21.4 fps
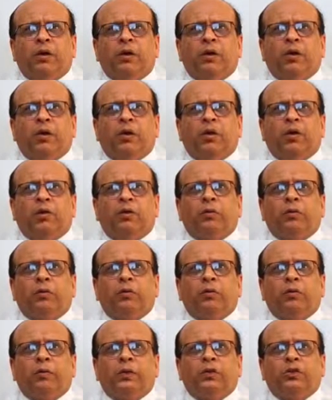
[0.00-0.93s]
or
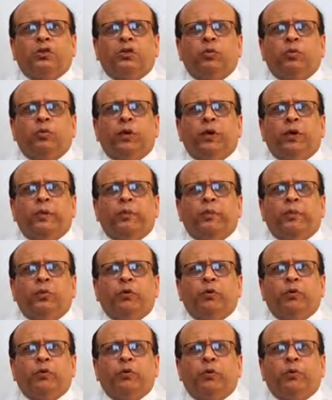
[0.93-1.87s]
be
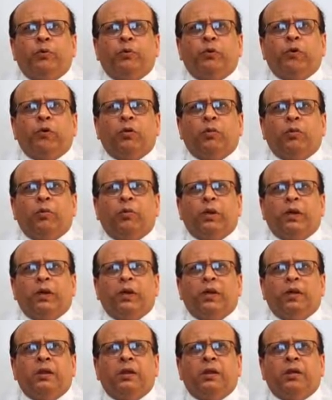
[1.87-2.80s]
superimposed upon
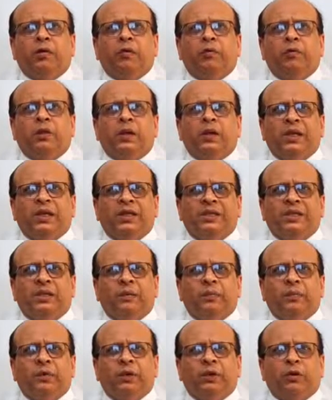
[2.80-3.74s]
many of the
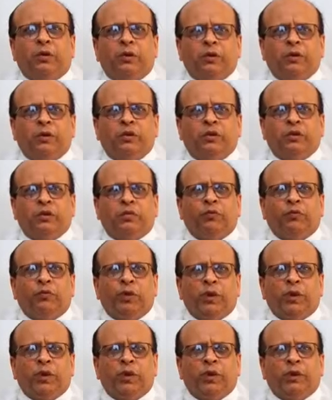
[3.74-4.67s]
aseptic causes of
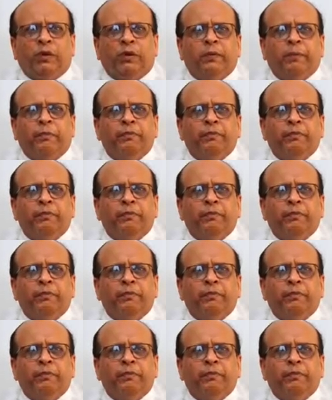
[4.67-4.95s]
failure.